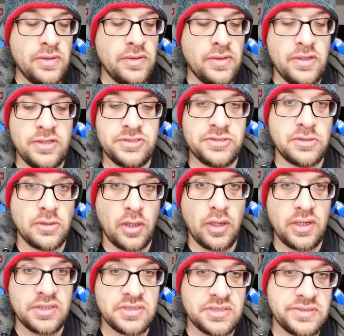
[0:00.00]
that's your
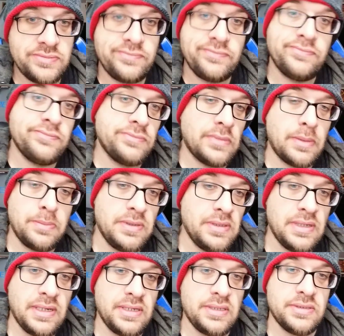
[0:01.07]
loss. I'm being
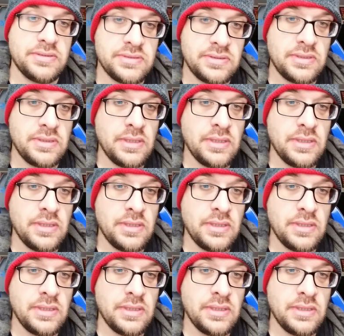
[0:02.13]
honest.